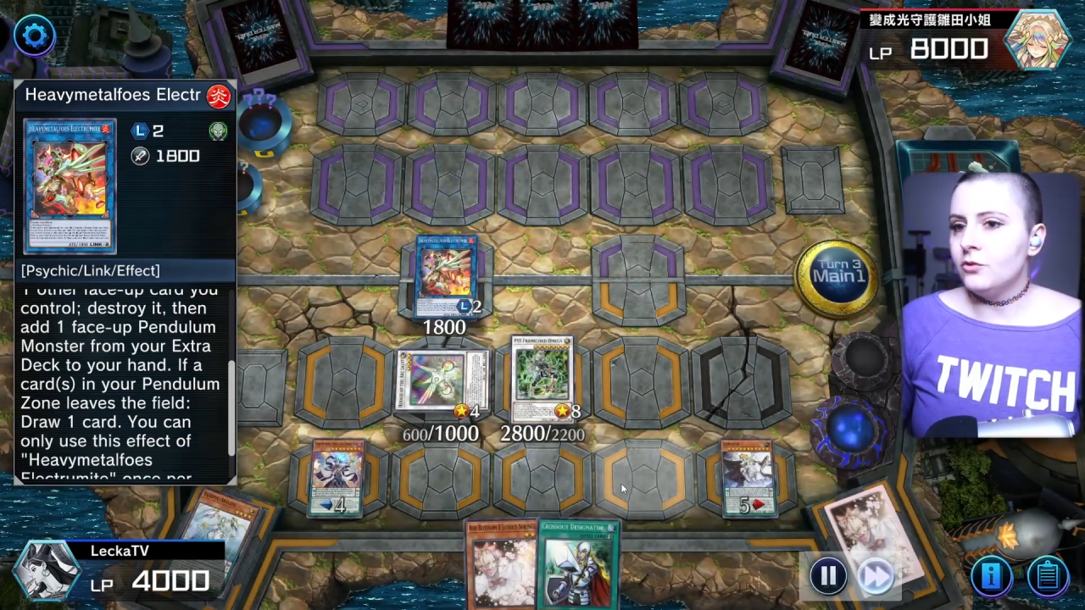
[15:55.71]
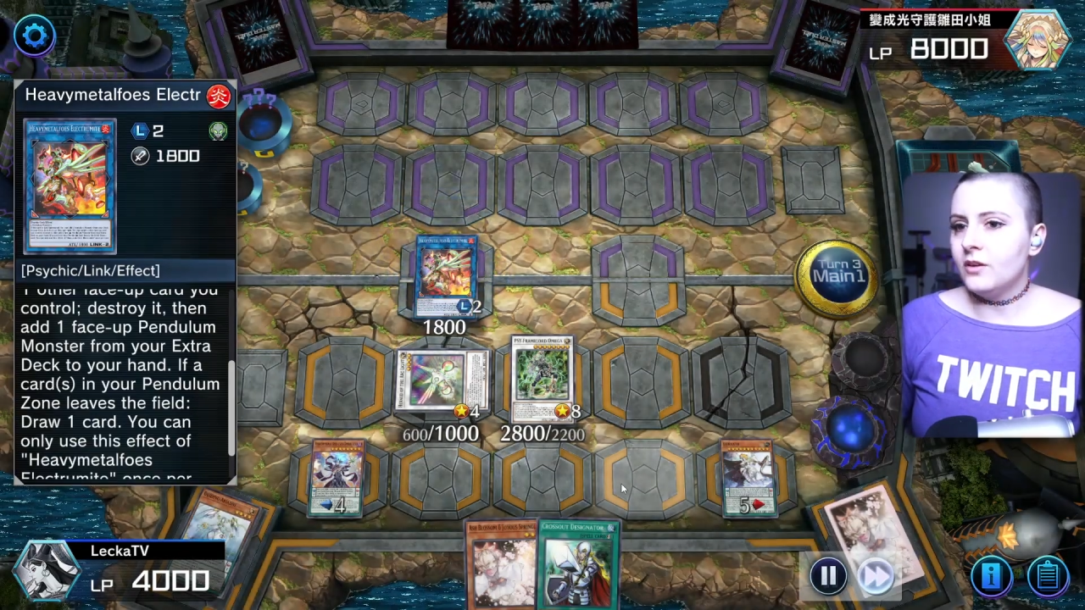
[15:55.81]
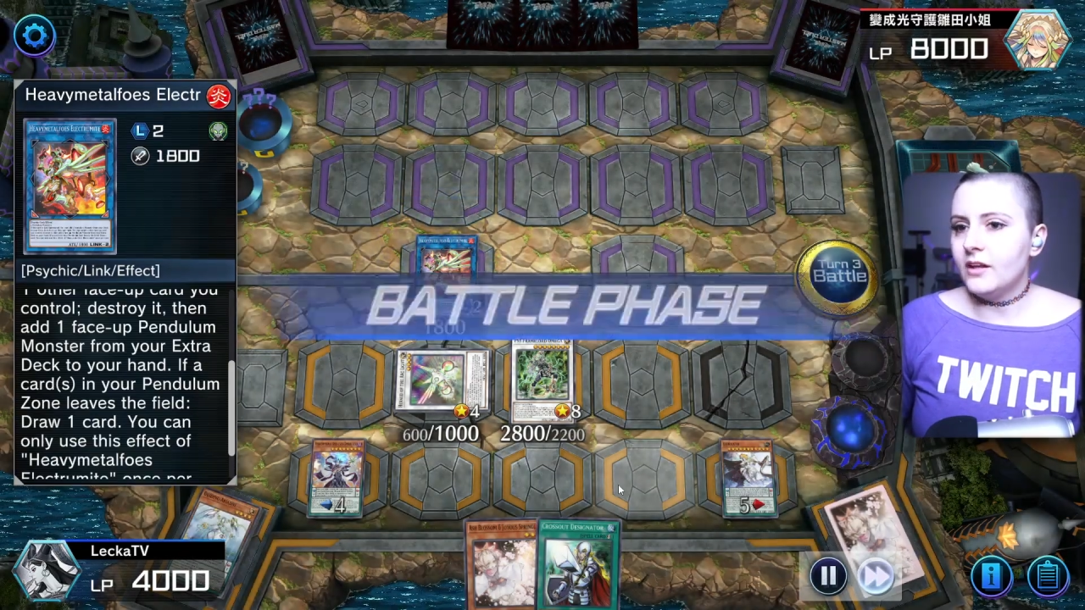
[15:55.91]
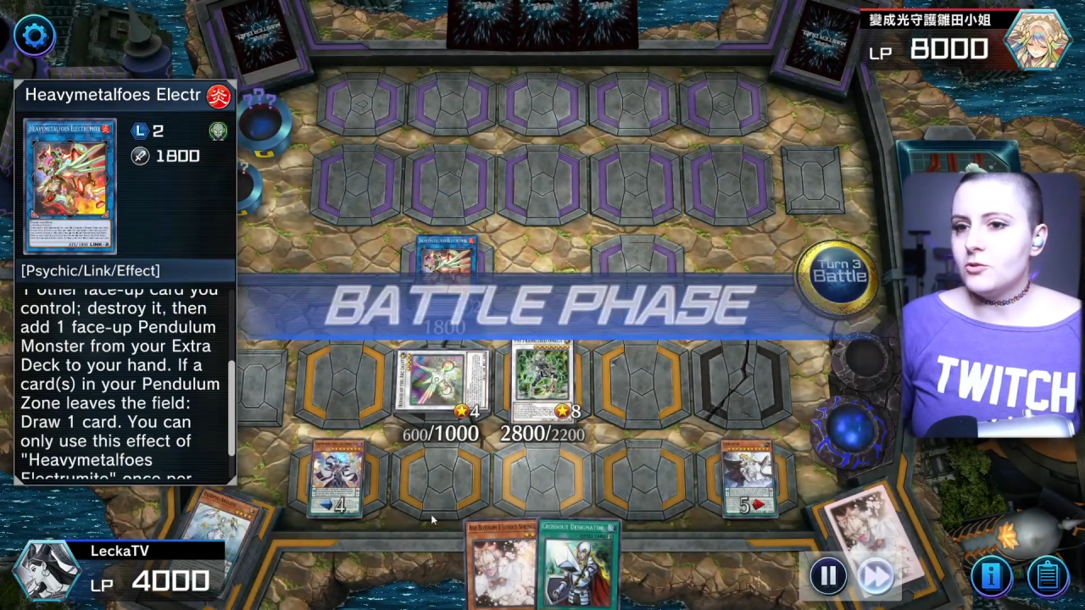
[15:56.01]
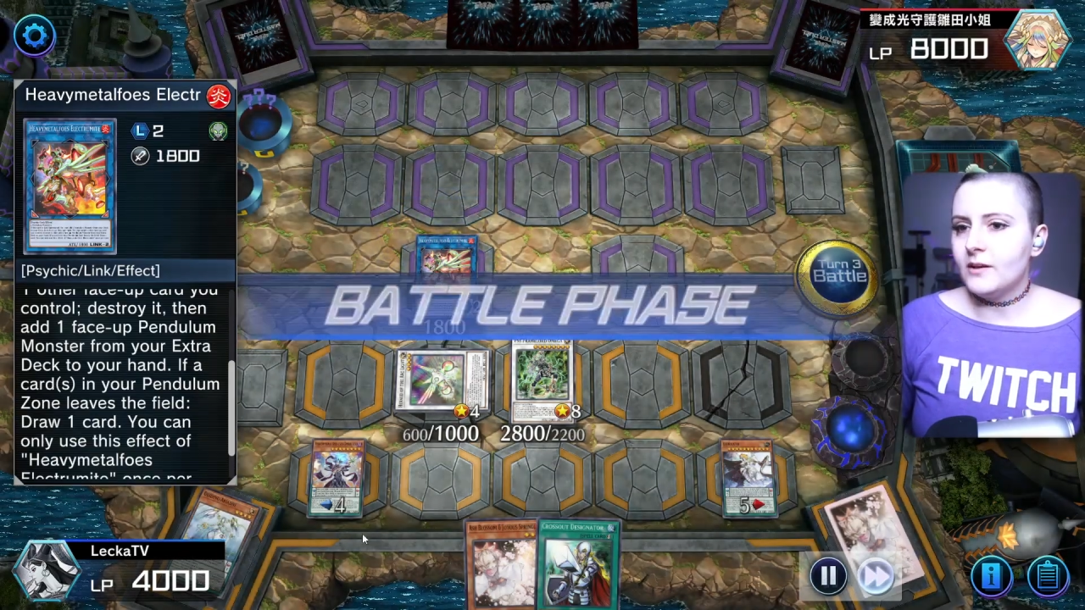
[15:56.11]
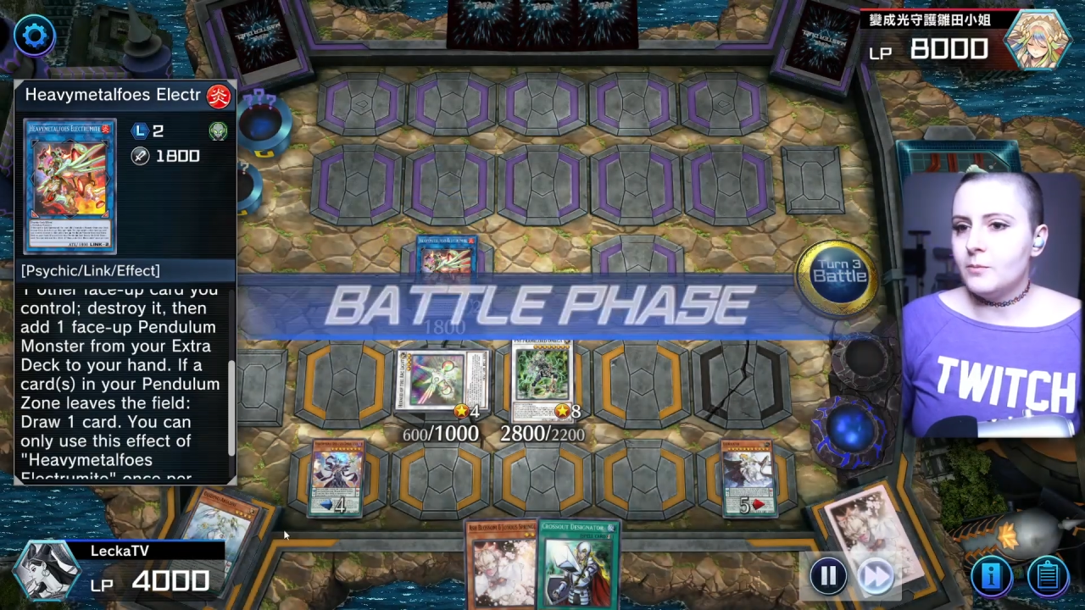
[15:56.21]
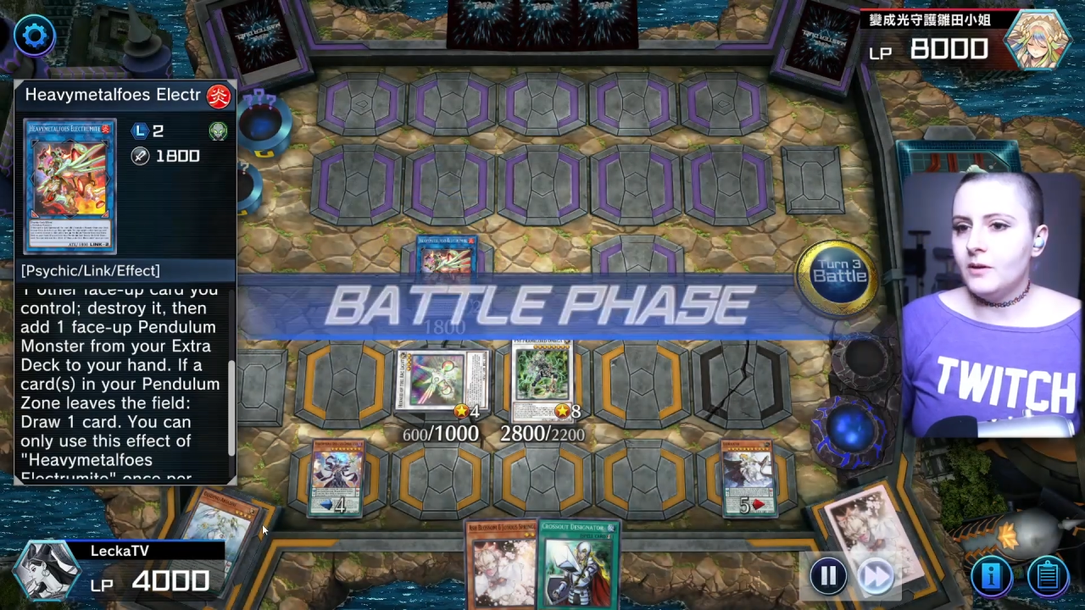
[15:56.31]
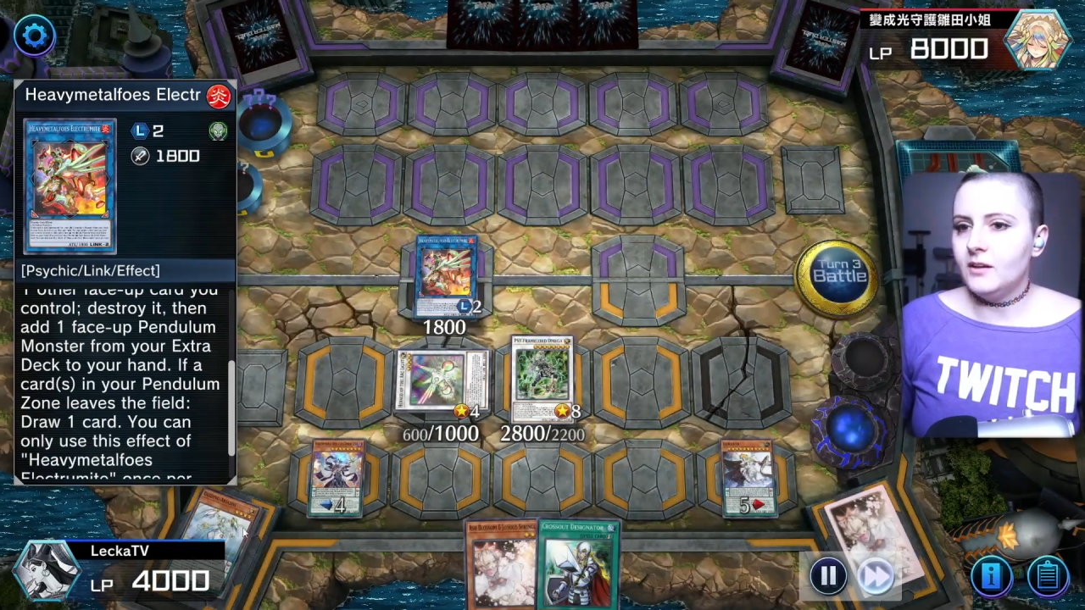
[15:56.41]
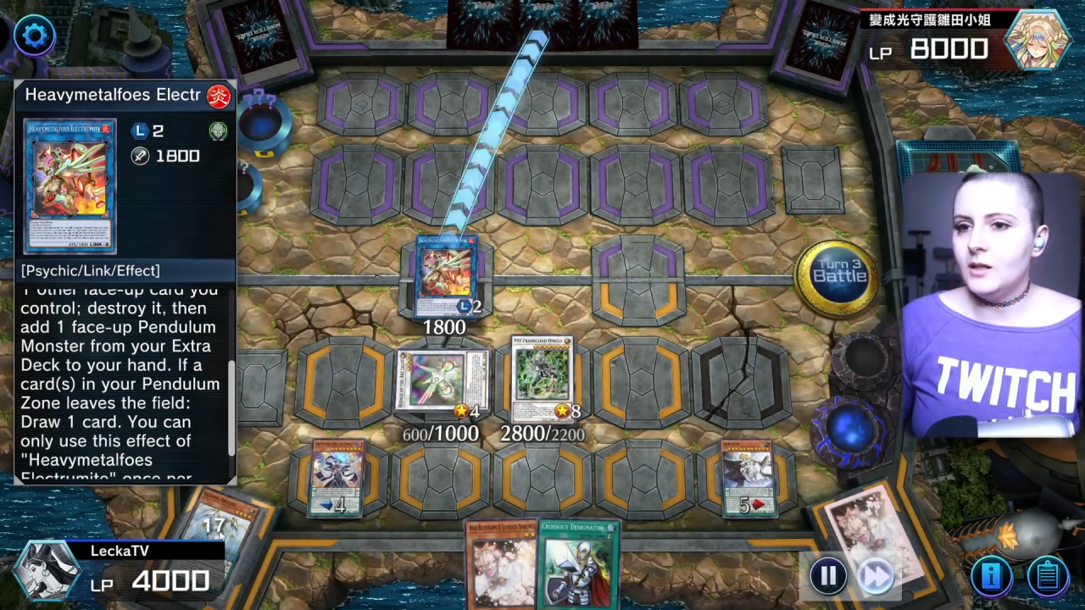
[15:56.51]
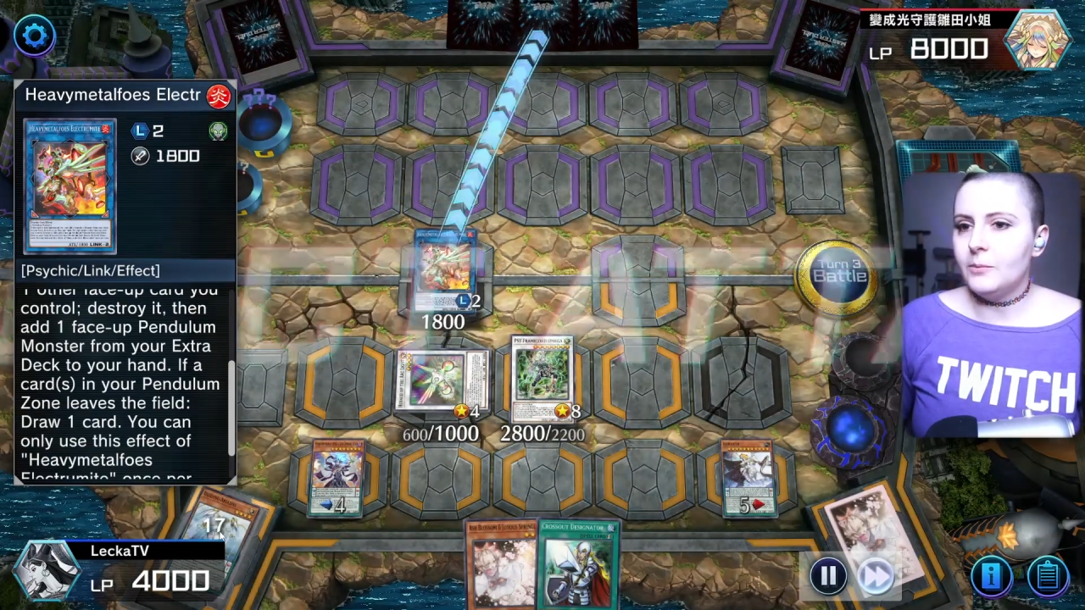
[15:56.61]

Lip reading: Electromite's ability to